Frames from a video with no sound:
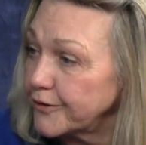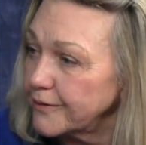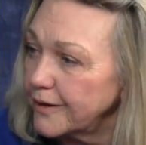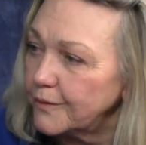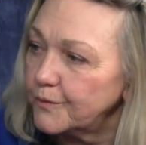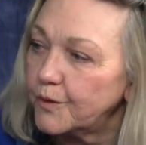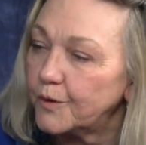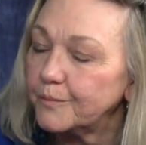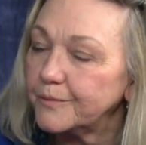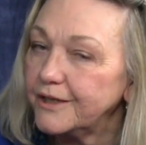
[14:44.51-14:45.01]
It
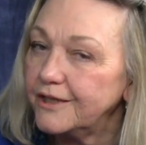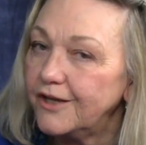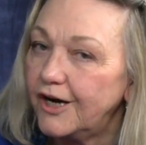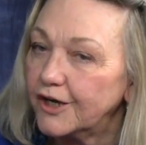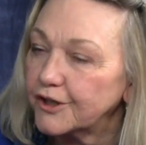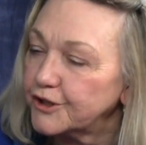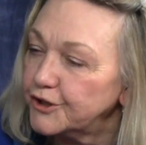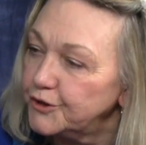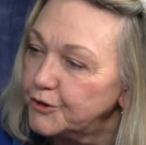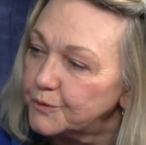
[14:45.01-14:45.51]
won't be
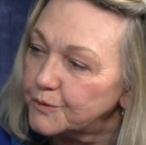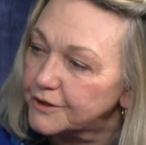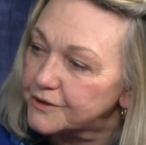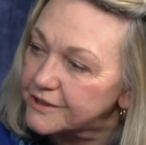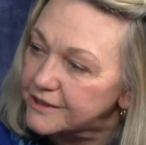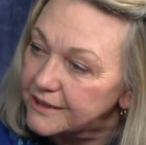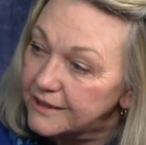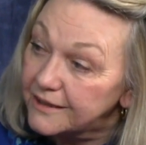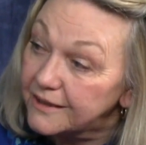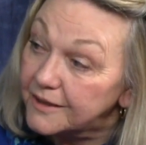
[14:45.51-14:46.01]
long, and you will
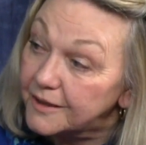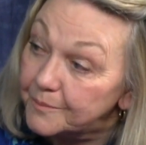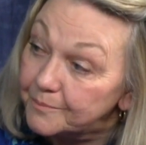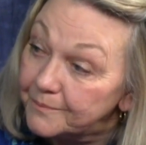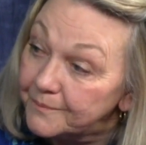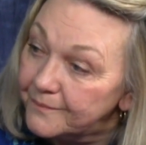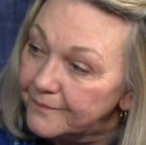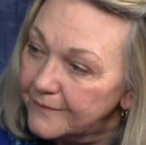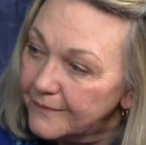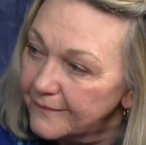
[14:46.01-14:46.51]
see him.
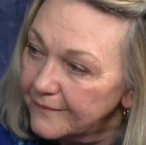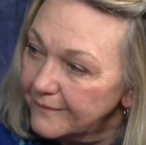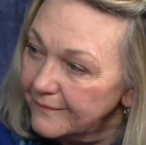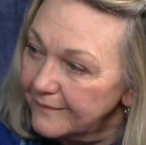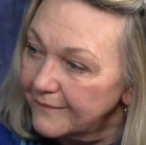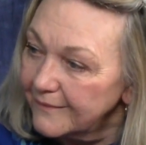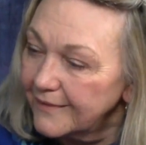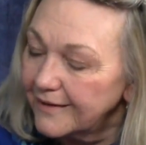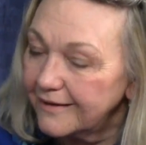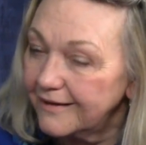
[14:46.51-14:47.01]

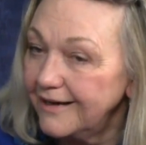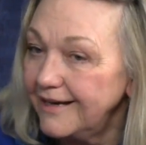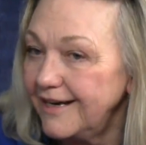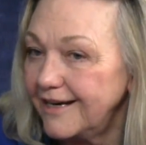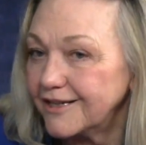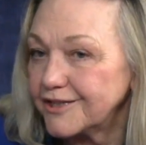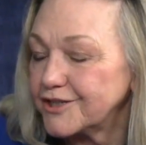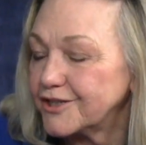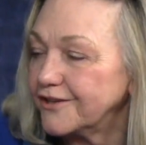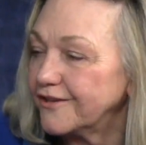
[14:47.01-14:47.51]
And I
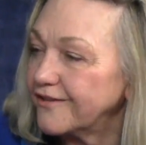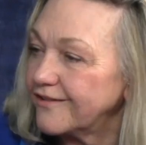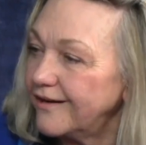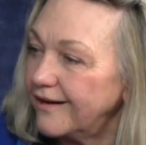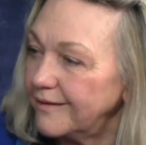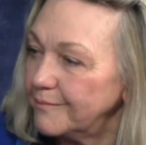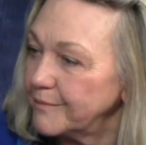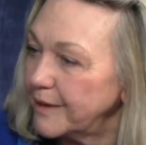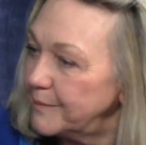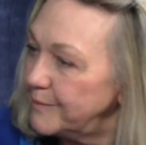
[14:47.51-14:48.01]
actually
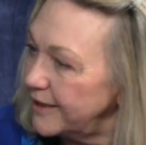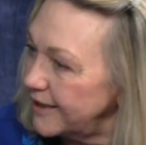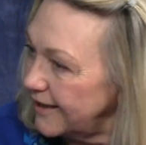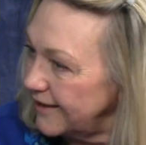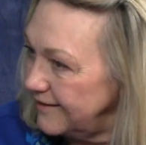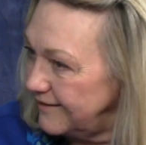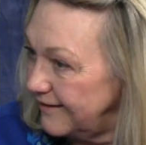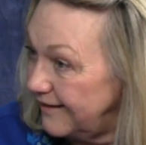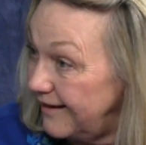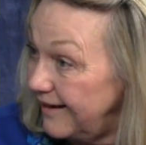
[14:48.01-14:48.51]
thought maybe
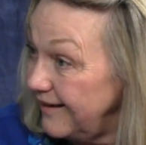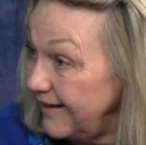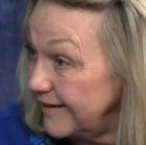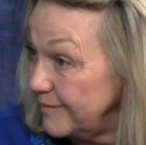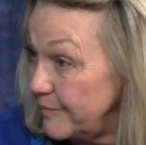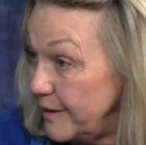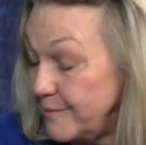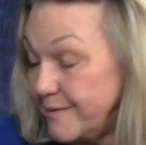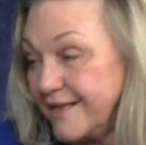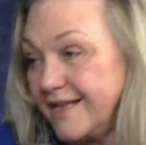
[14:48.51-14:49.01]
I'd die.
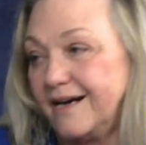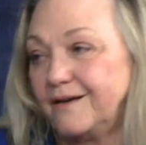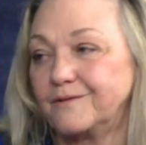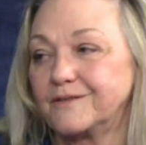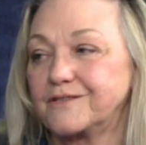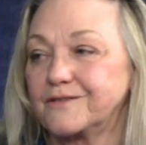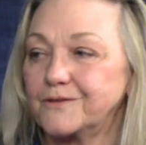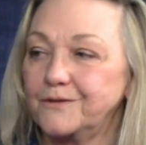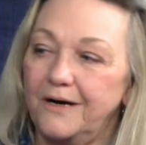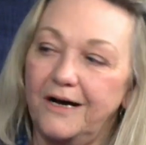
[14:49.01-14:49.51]
Maybe that
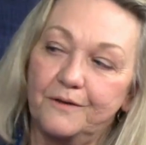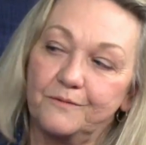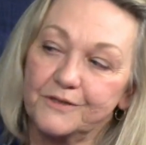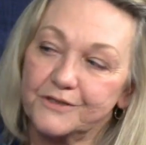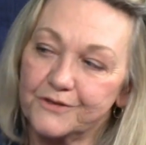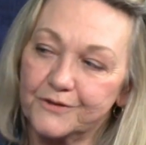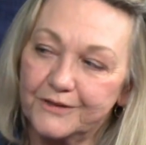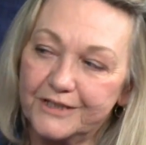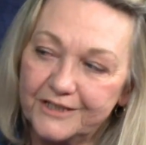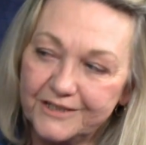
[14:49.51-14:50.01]
was I was
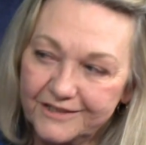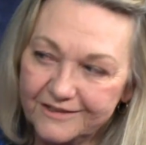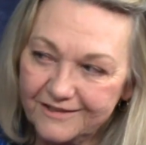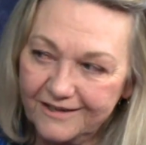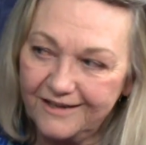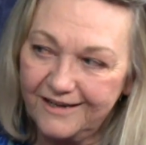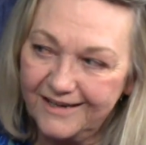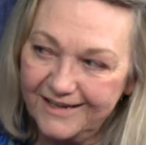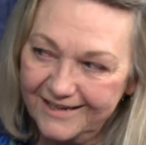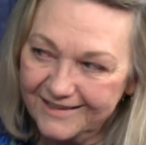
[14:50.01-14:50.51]
going to die.